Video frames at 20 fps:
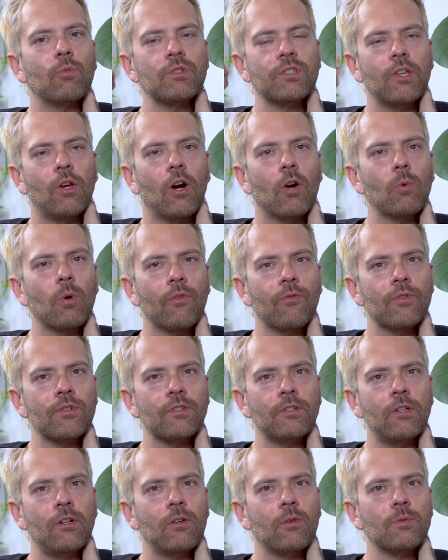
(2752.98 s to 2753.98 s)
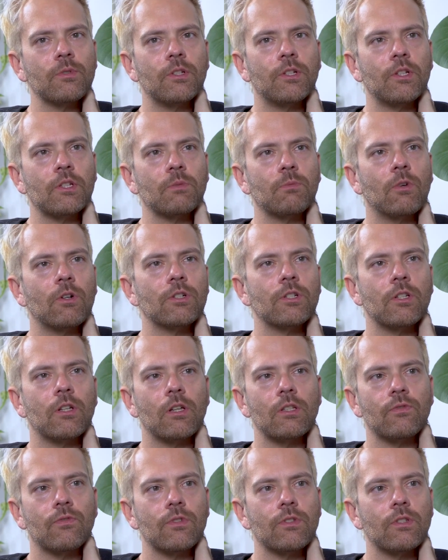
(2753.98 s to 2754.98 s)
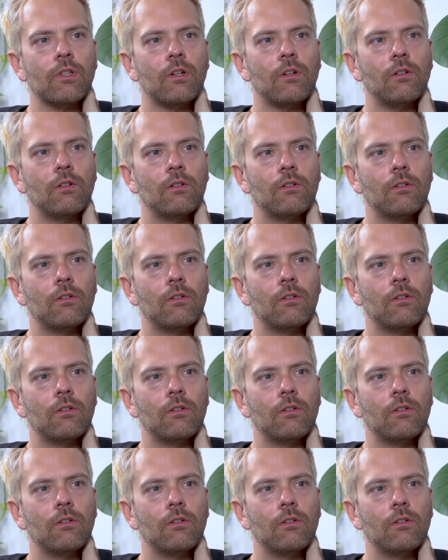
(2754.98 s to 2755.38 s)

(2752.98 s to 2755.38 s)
artwork for sale or was it just merchandise for sale?